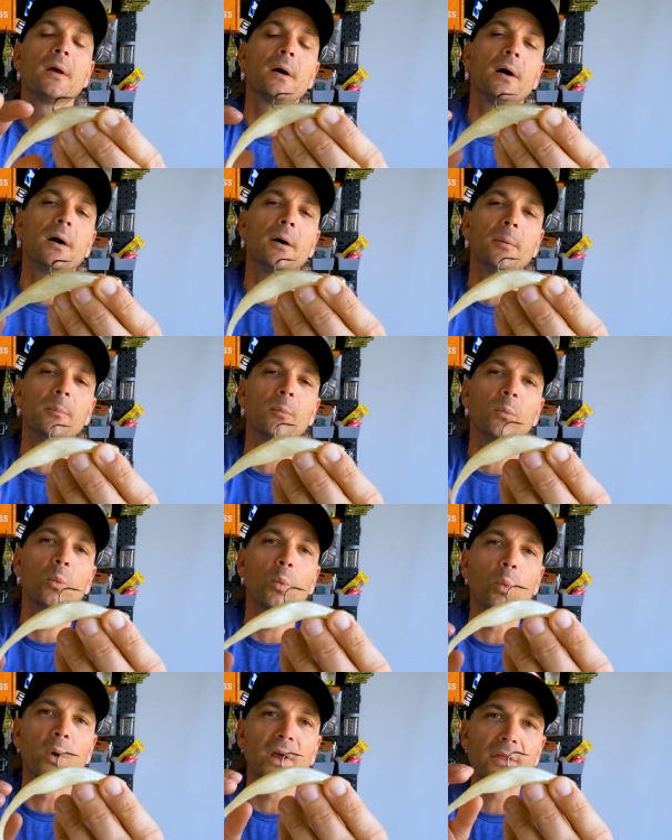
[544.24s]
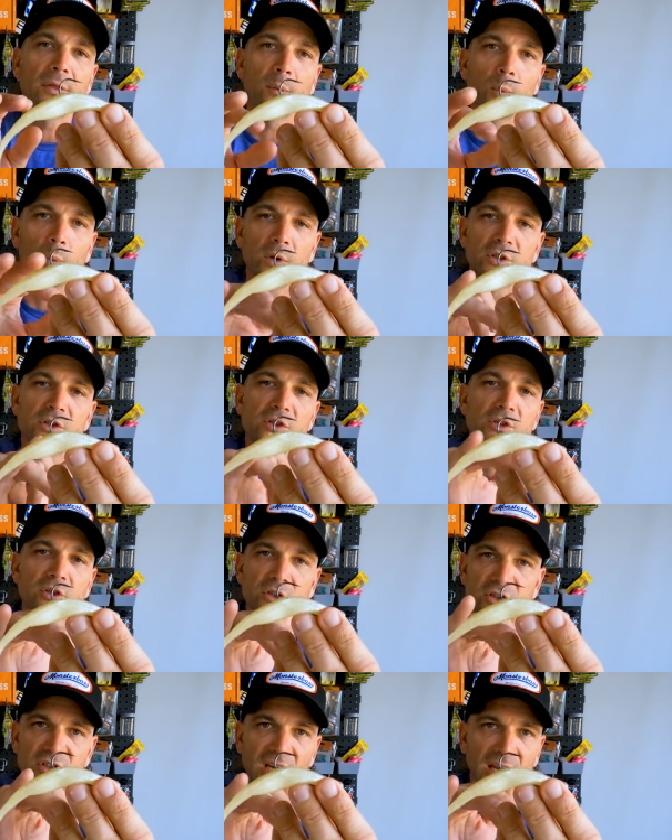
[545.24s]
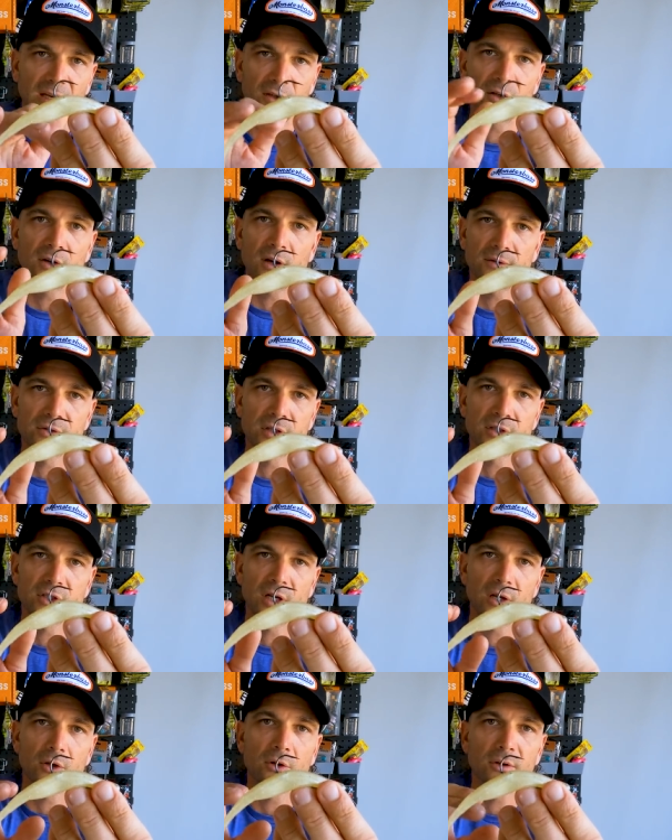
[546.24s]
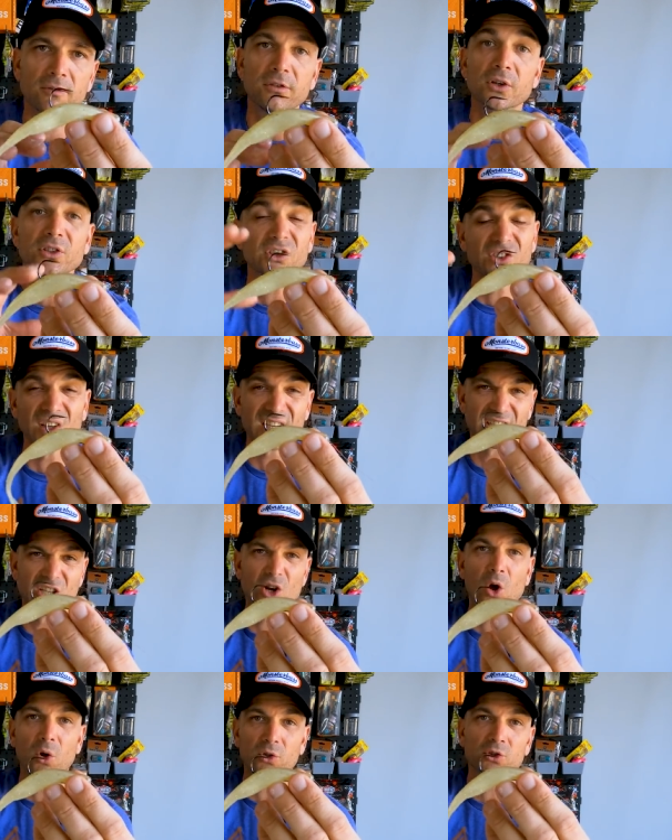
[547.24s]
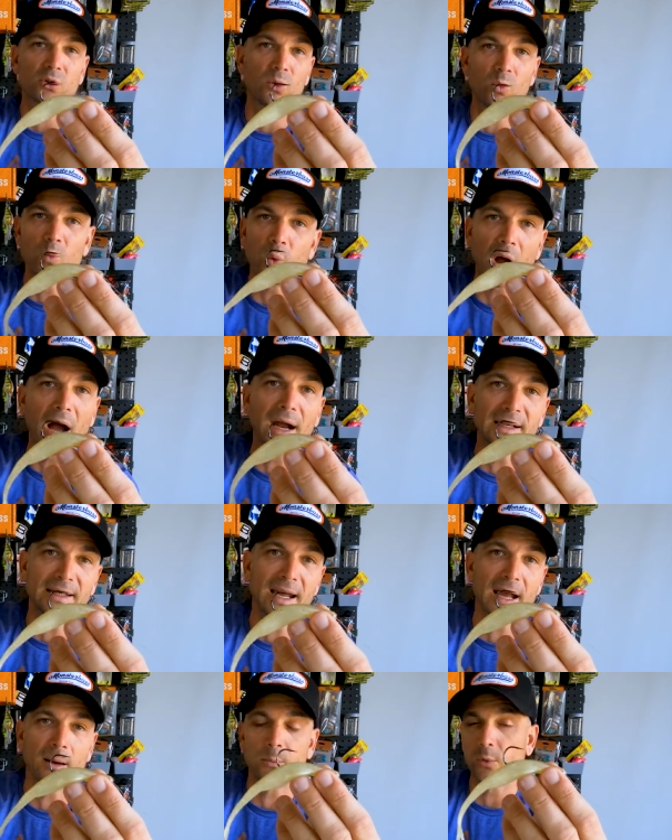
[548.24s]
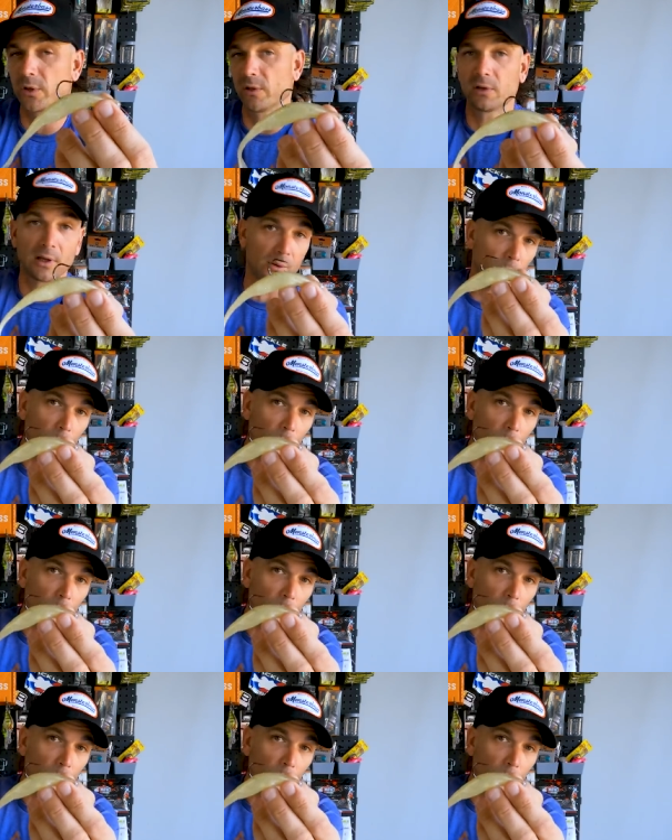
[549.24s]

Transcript: Um, with with just your standard offset shank hook versus like an ultra wide gap where you get a